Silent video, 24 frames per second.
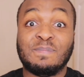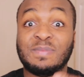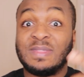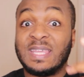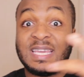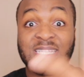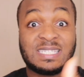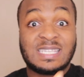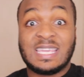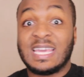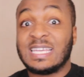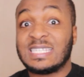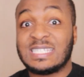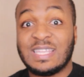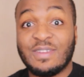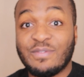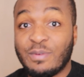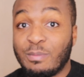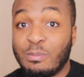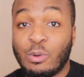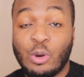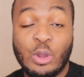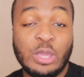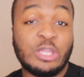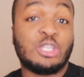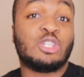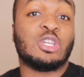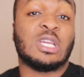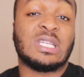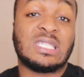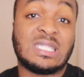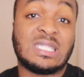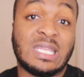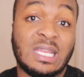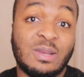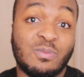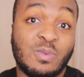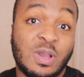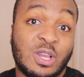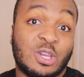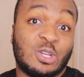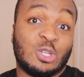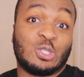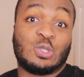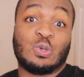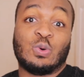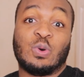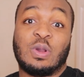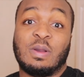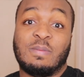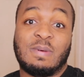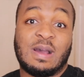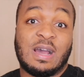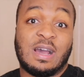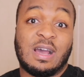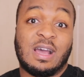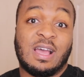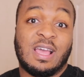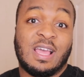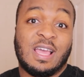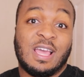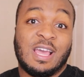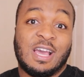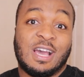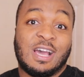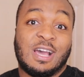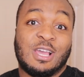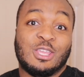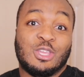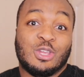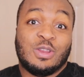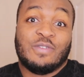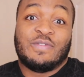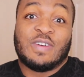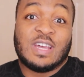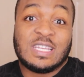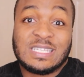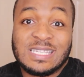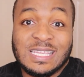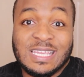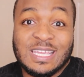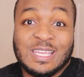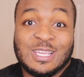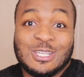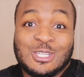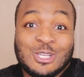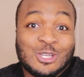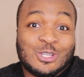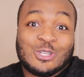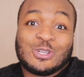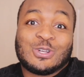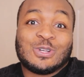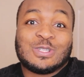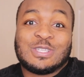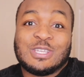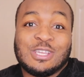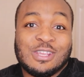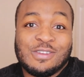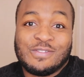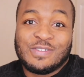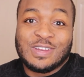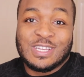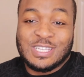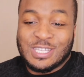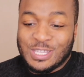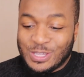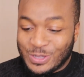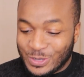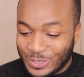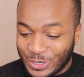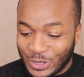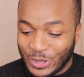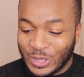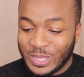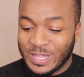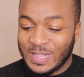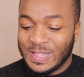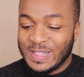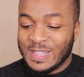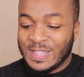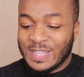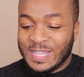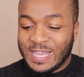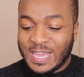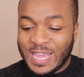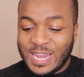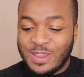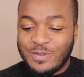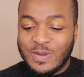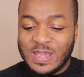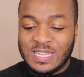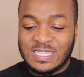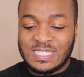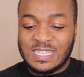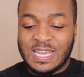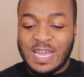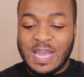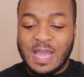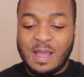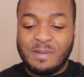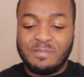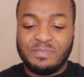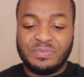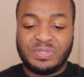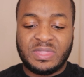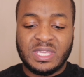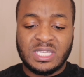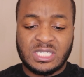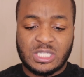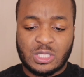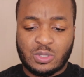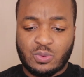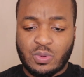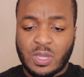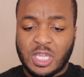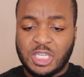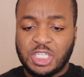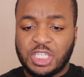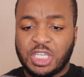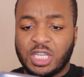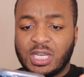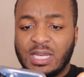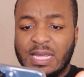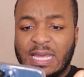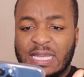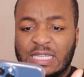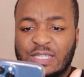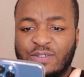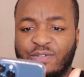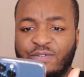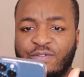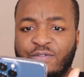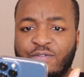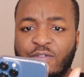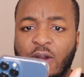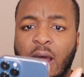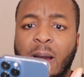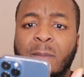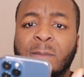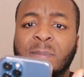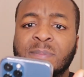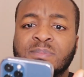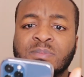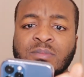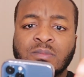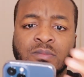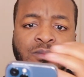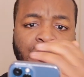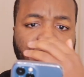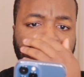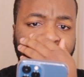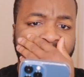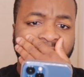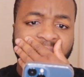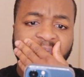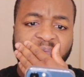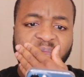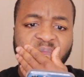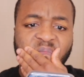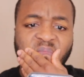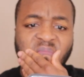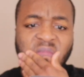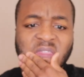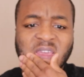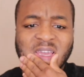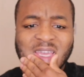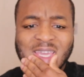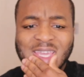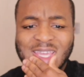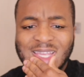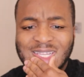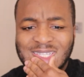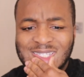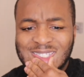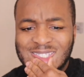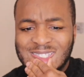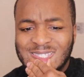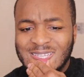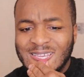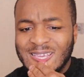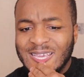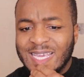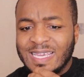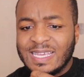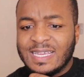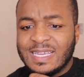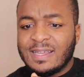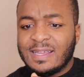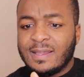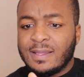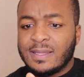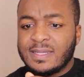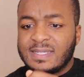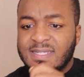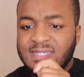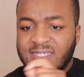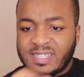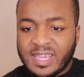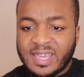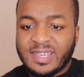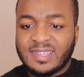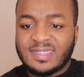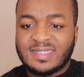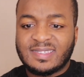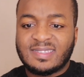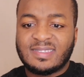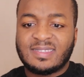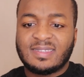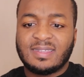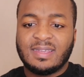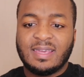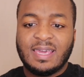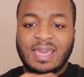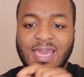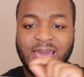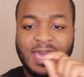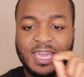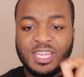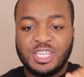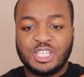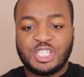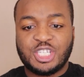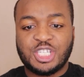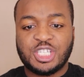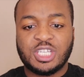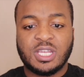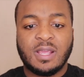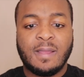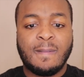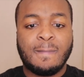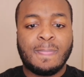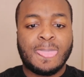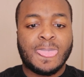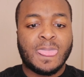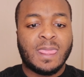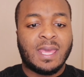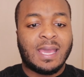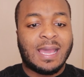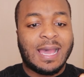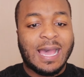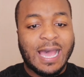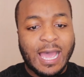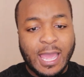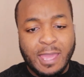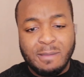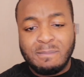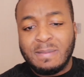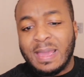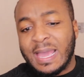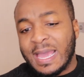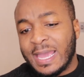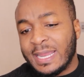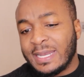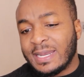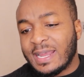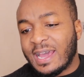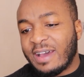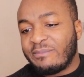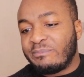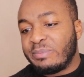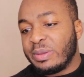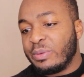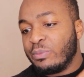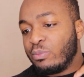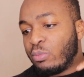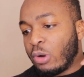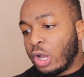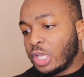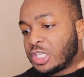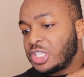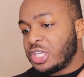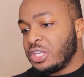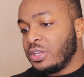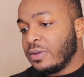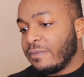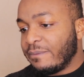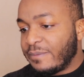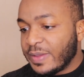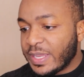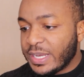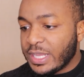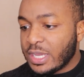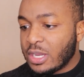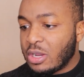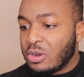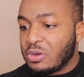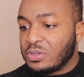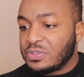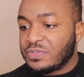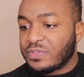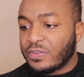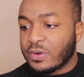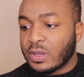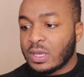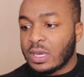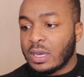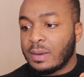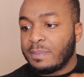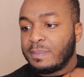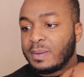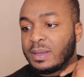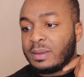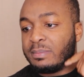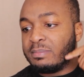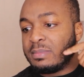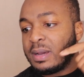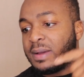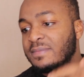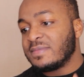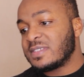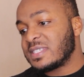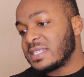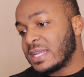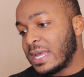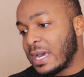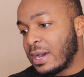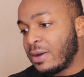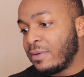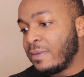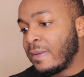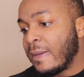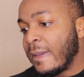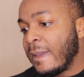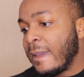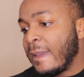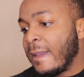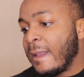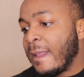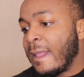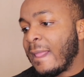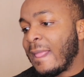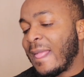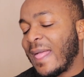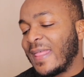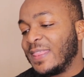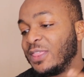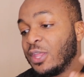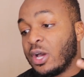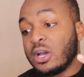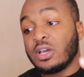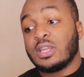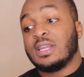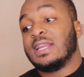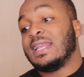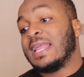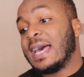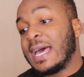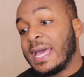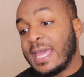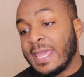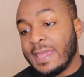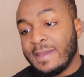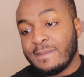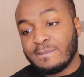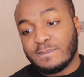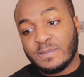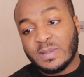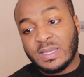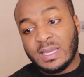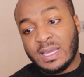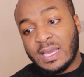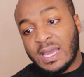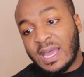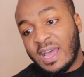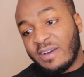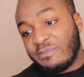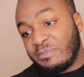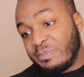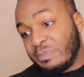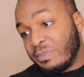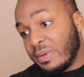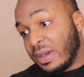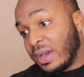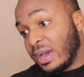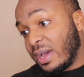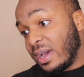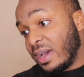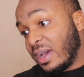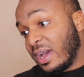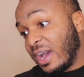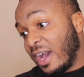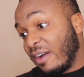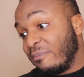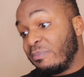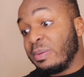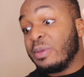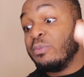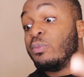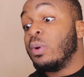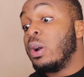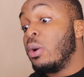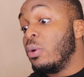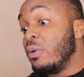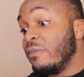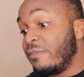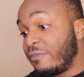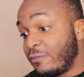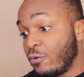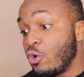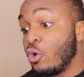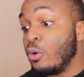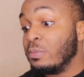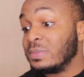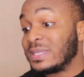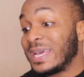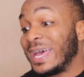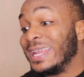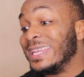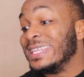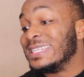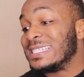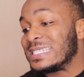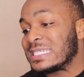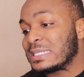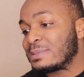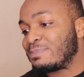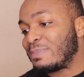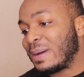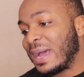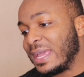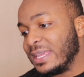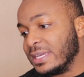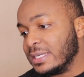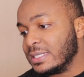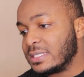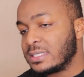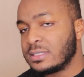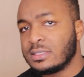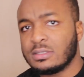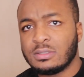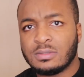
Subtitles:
This gets even more interesting. We're going to talk about university. Should you go to university or not? Anyways, this question is from, it's 6H. Hi man, I've been watching your videos for a couple of months now. I'm not gonna lie, I've been well informed and inspired.